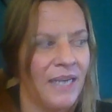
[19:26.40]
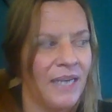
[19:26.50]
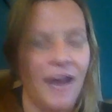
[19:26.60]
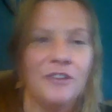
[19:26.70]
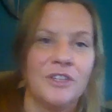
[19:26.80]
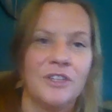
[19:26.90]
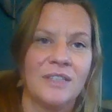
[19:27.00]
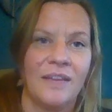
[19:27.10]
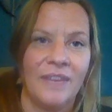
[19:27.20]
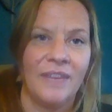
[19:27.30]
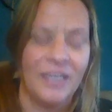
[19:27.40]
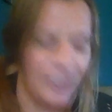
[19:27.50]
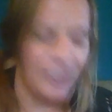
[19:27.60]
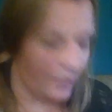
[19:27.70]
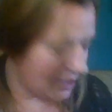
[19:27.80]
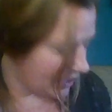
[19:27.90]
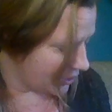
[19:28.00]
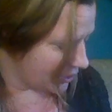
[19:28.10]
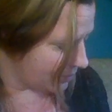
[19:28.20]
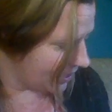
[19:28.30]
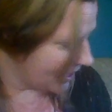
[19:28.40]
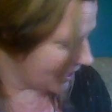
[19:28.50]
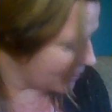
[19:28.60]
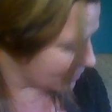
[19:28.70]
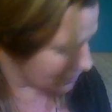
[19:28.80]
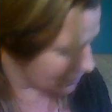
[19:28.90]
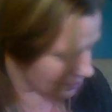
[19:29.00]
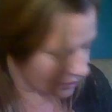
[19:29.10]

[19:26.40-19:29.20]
be conscious of it, you know, you know, being out